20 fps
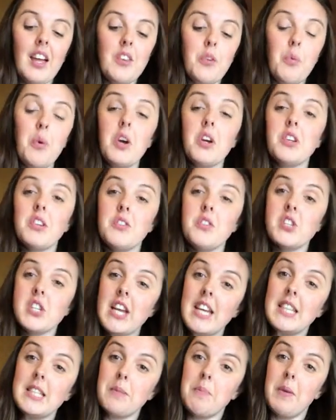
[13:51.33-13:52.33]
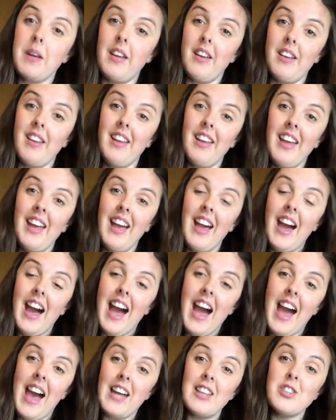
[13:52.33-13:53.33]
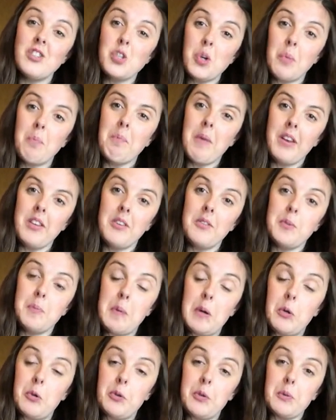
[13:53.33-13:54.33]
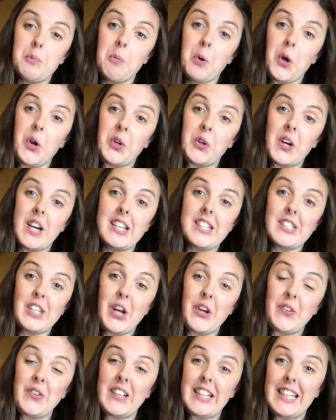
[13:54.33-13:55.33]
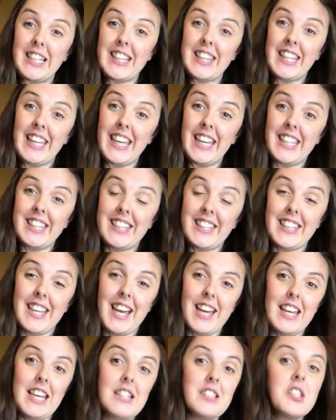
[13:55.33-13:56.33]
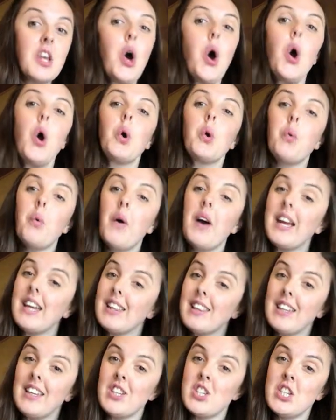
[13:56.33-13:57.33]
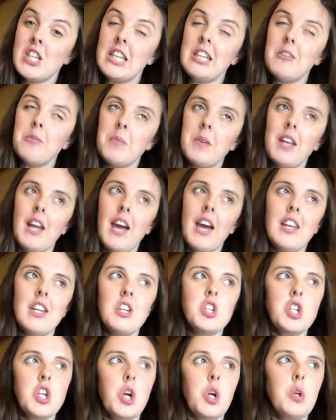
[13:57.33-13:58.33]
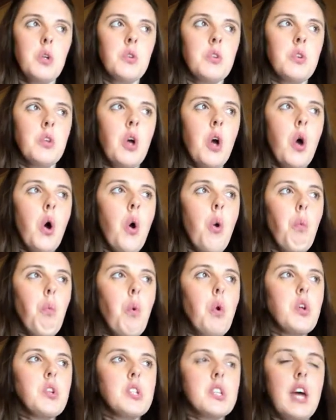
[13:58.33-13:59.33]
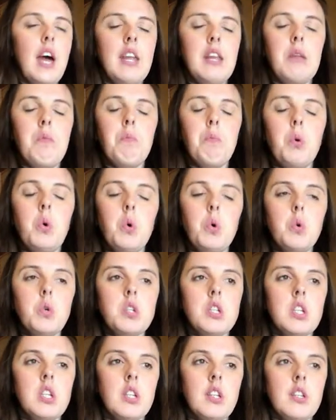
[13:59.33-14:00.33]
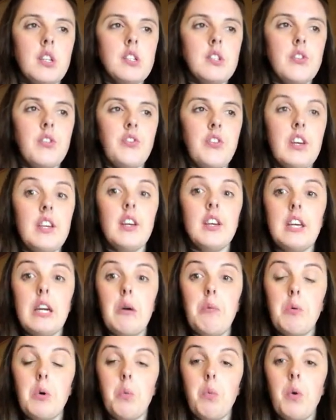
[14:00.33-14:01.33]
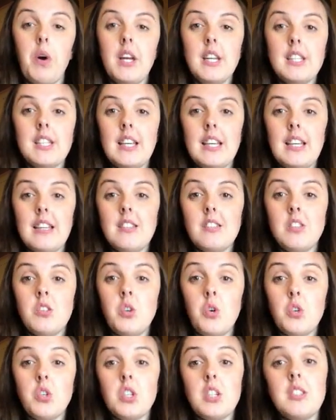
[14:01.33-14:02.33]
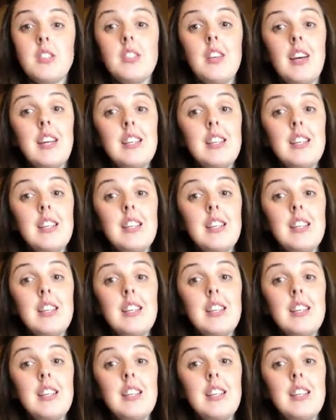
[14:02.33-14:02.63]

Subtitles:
the works of Shakespeare, and John Bunyan's Pilgrim's Progress, and I really think that that is quite the achievement, and it shows what an important figure Gilbert White is, not just